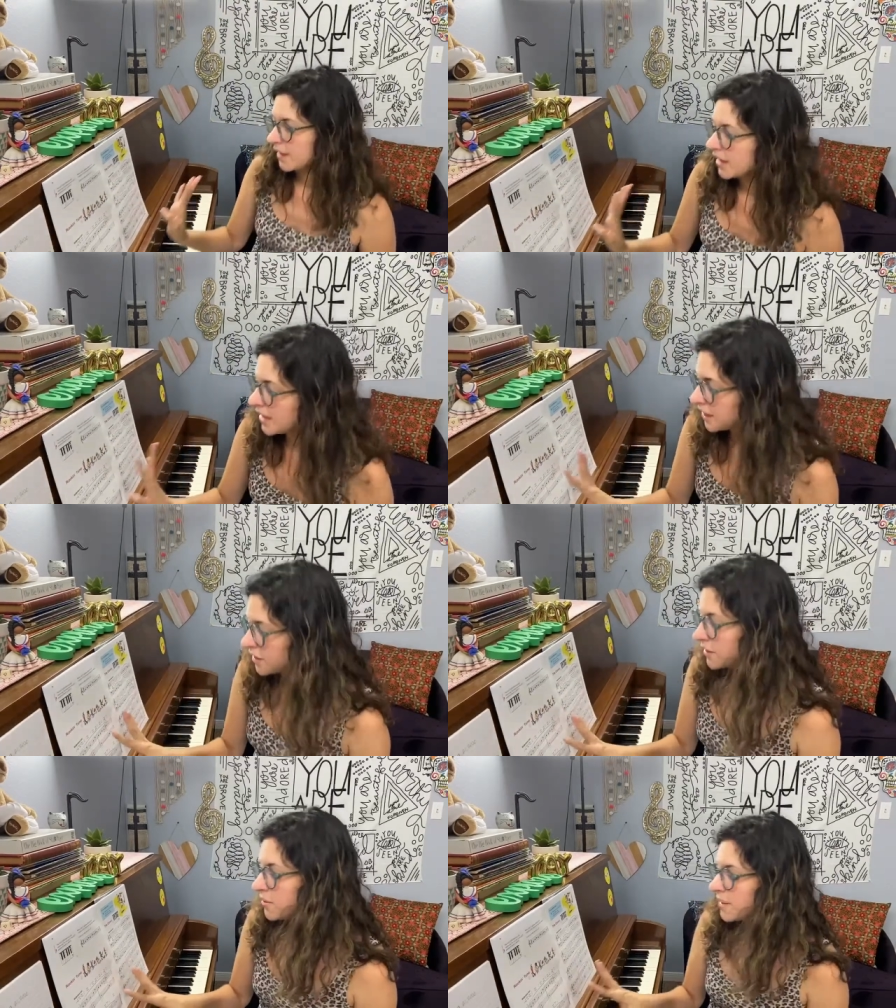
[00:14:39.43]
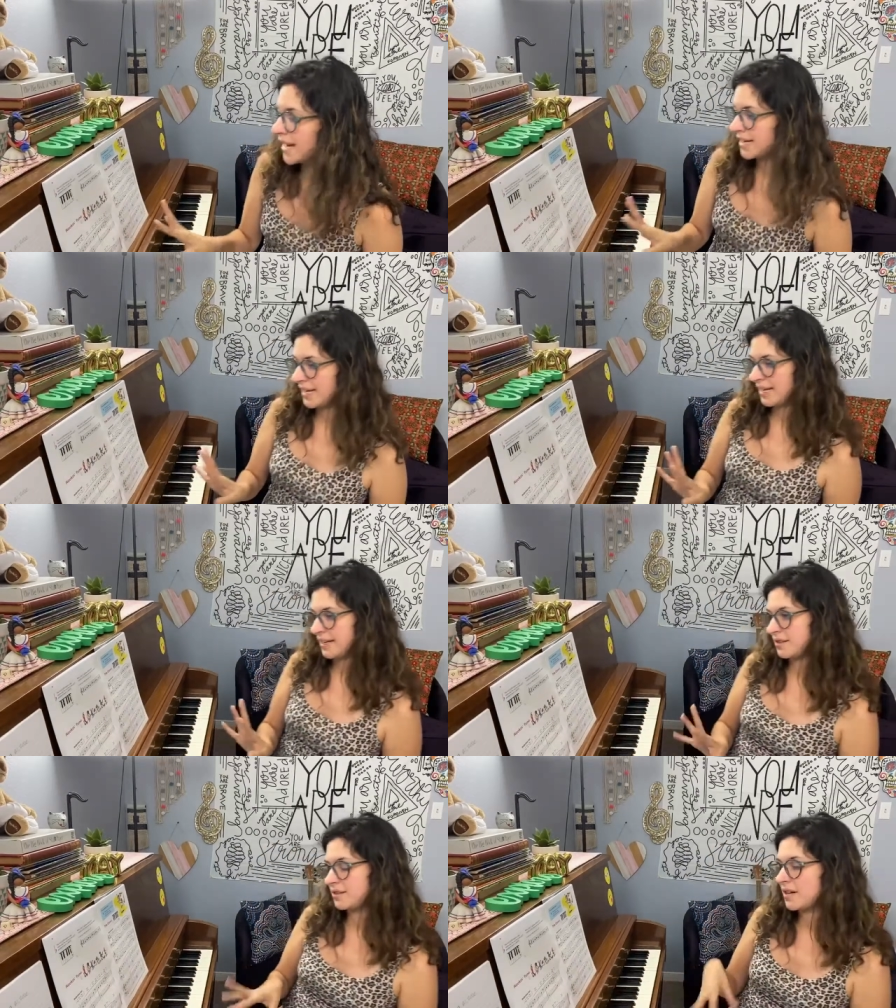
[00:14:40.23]
In the right
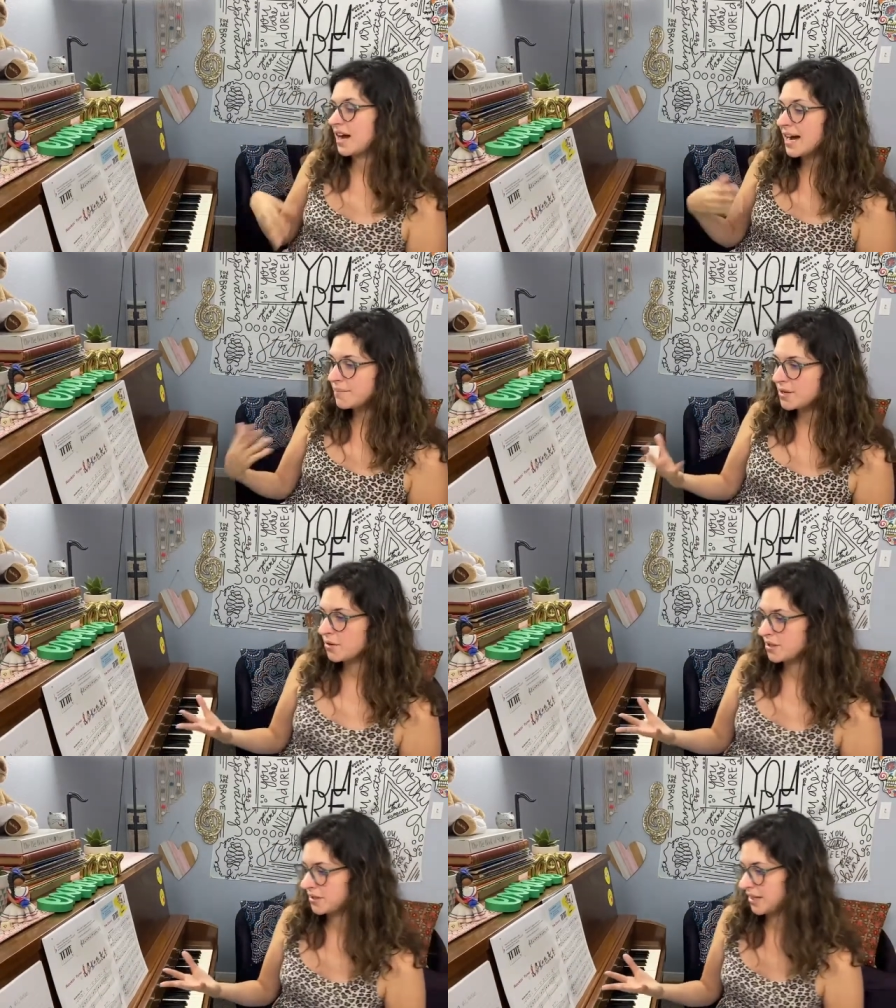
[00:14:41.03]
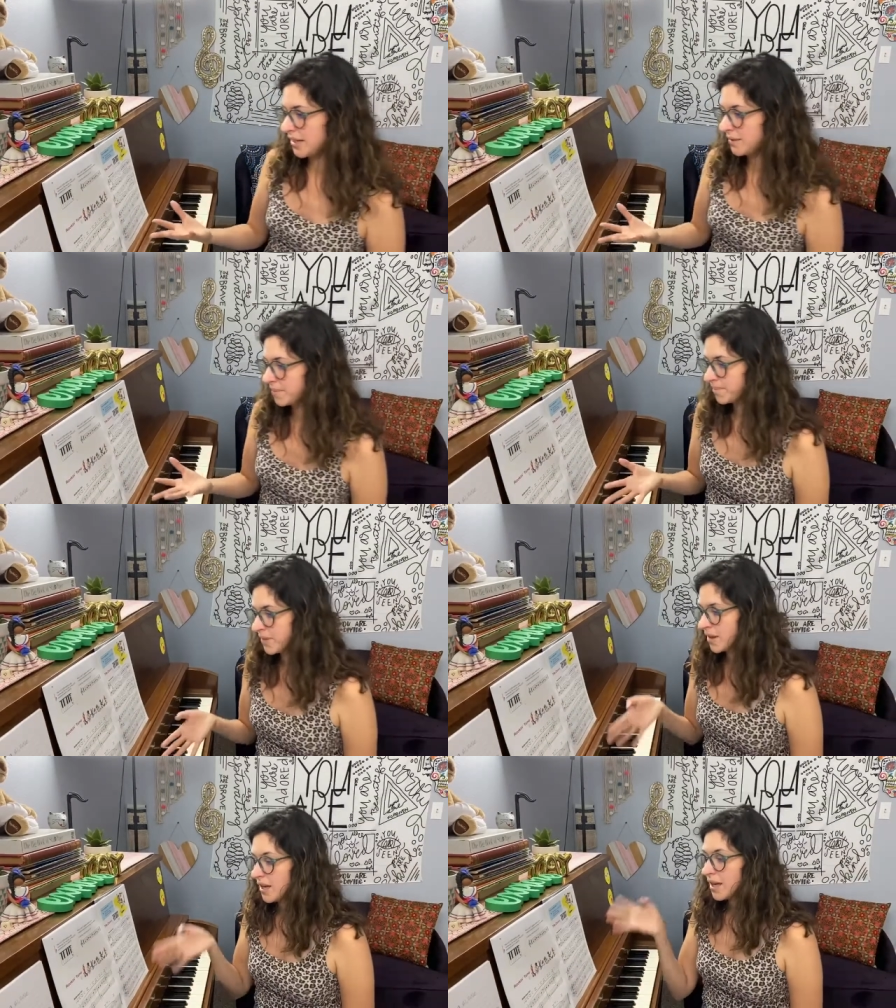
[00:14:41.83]
hand, I'm noticing
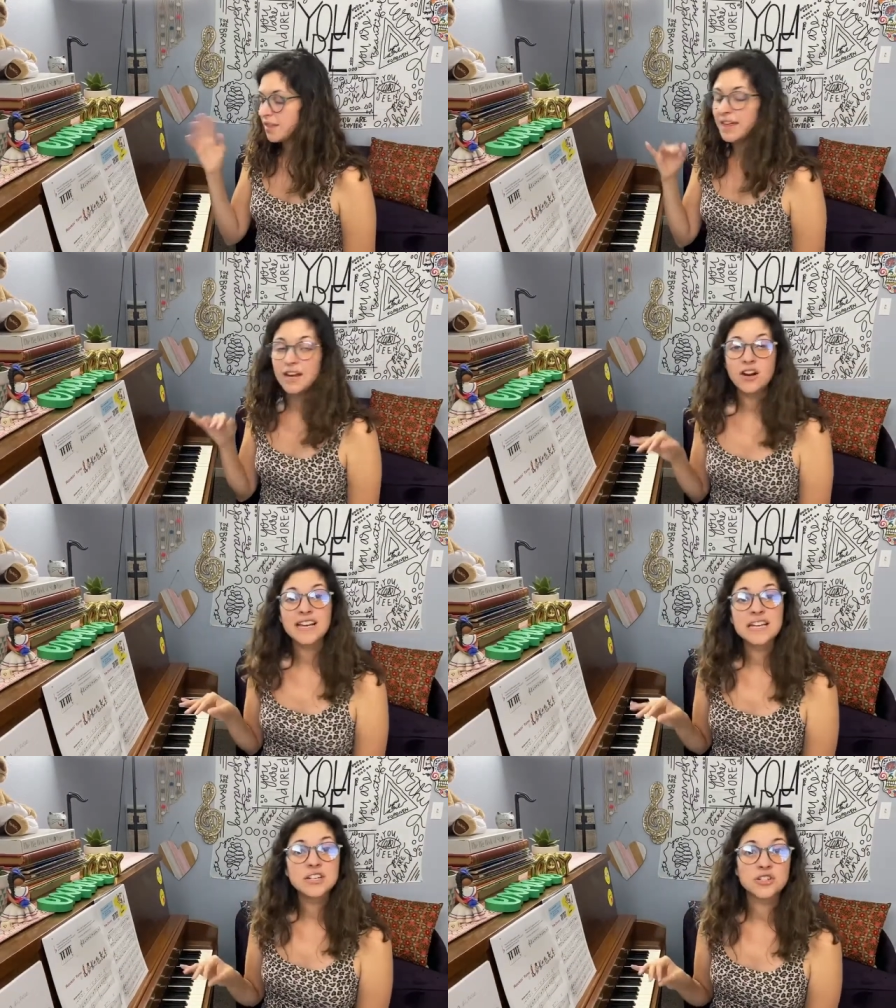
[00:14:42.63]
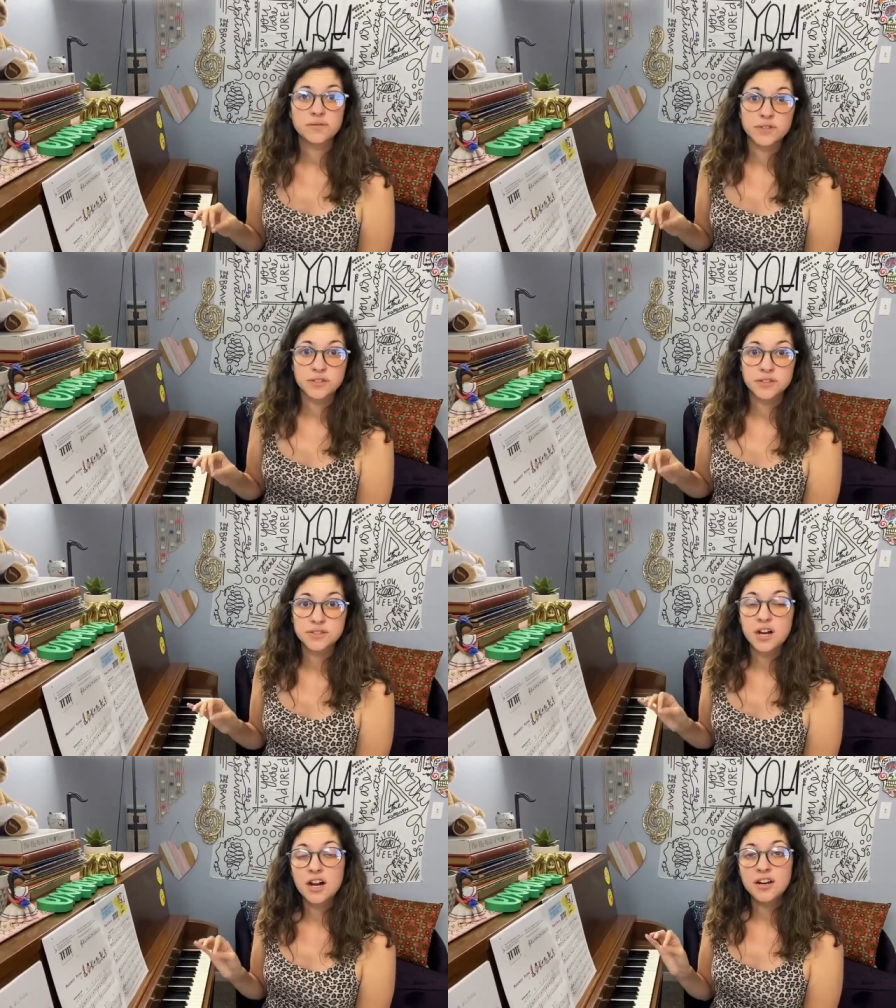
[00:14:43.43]
that our intervals
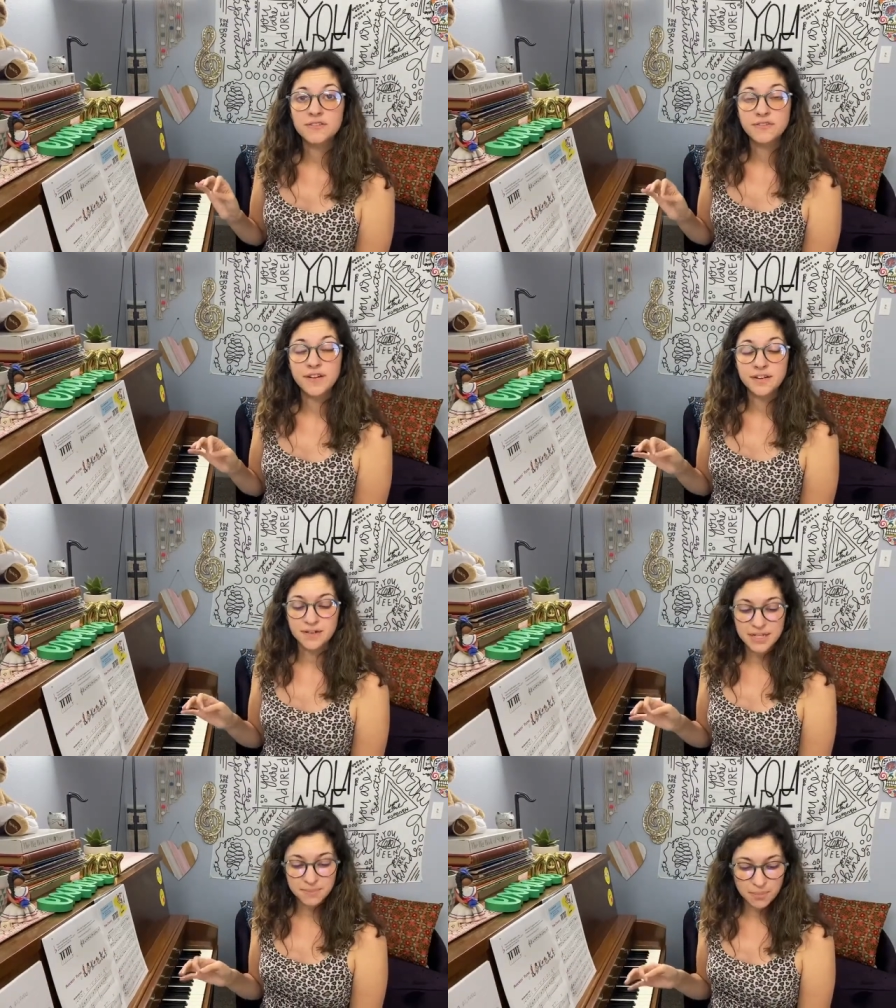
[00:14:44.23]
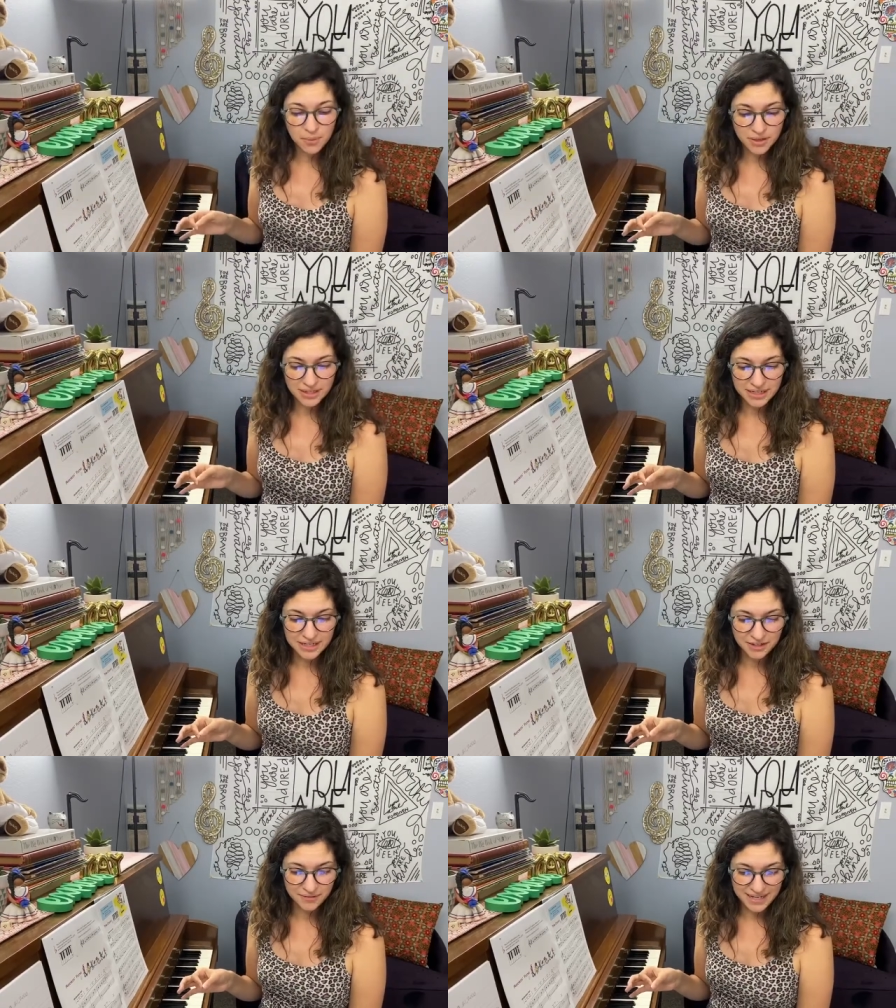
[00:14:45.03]
are very important
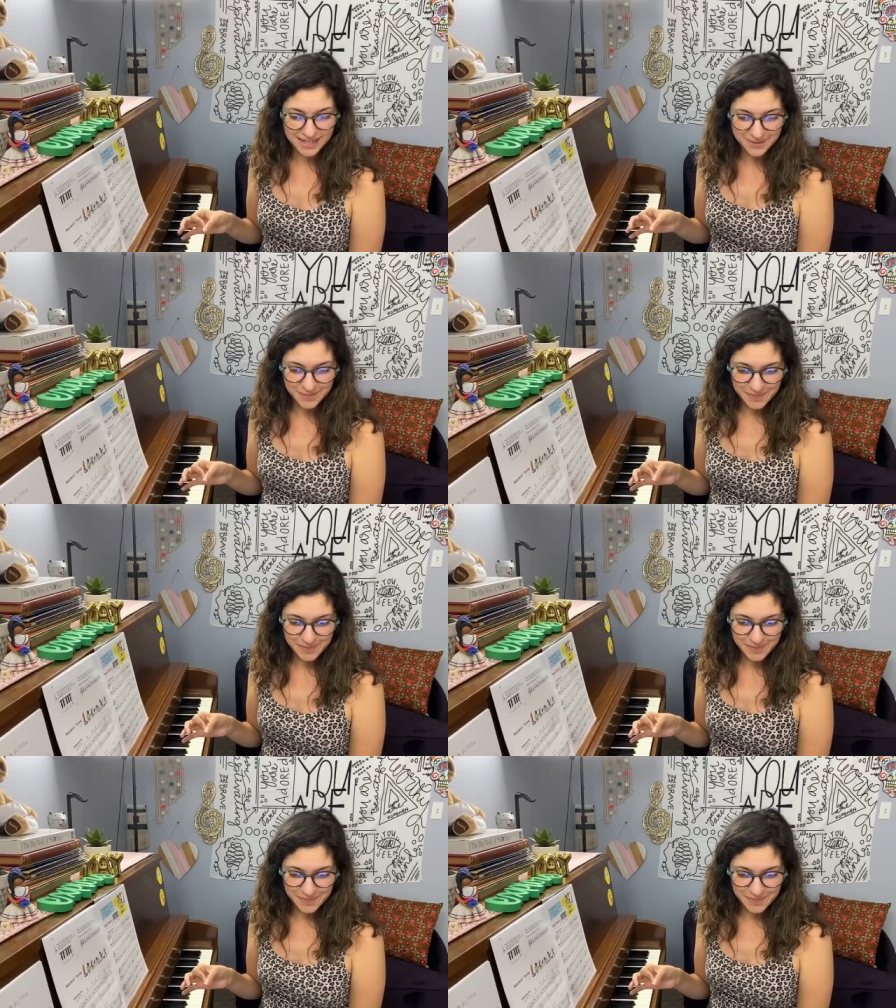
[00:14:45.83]
here, right?